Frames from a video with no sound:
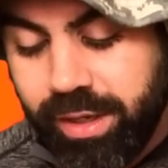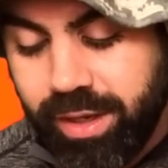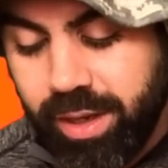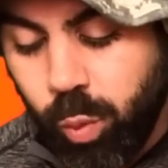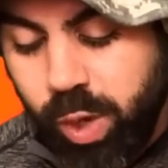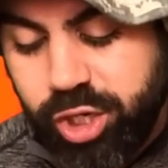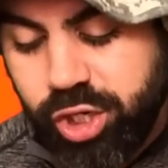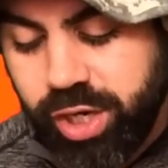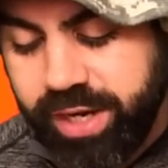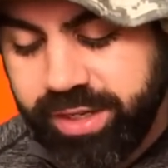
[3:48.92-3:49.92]
Uh, which
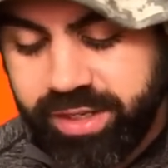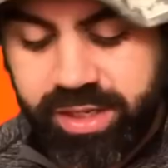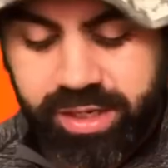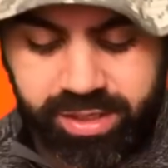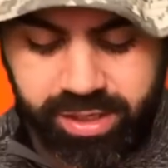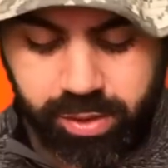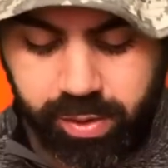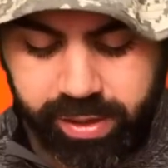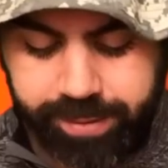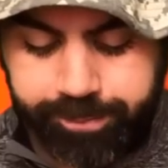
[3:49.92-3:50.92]
should I discontinue?
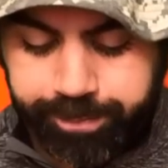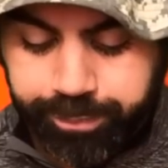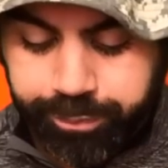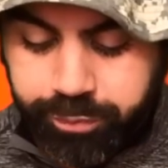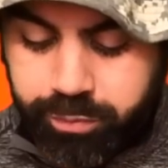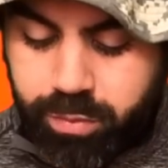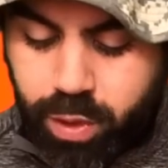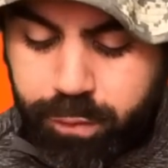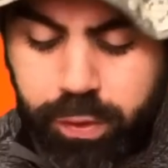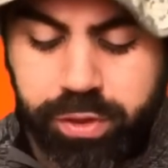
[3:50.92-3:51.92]
Okay.
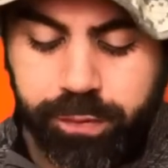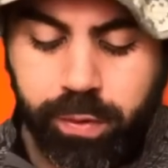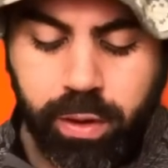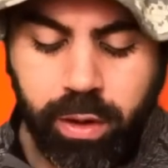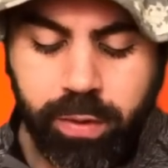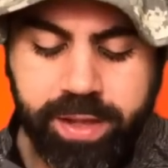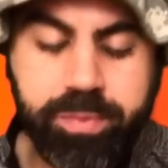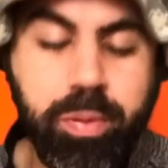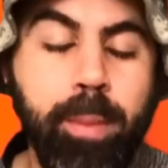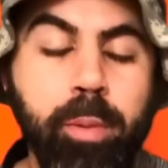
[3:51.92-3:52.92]
First of all, that's
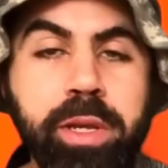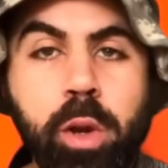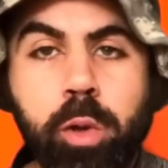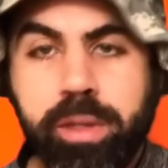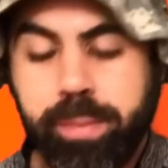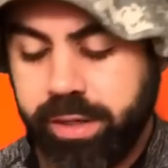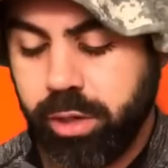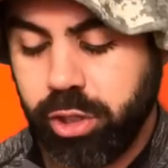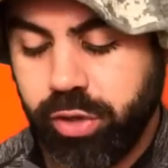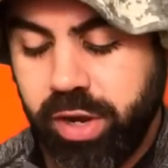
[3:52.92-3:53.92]
probably choline
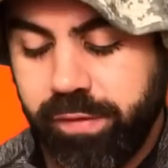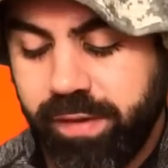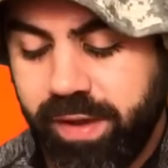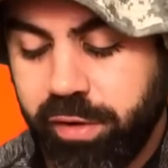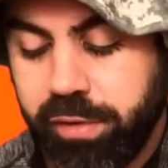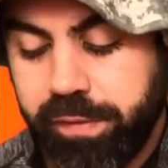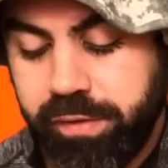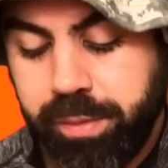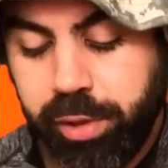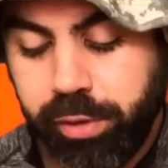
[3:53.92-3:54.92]
bitartrate in
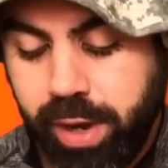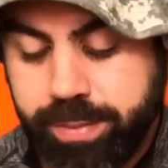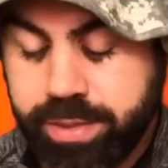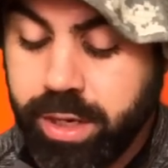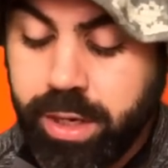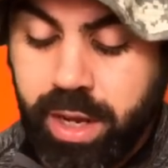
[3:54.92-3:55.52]
550 milligrams.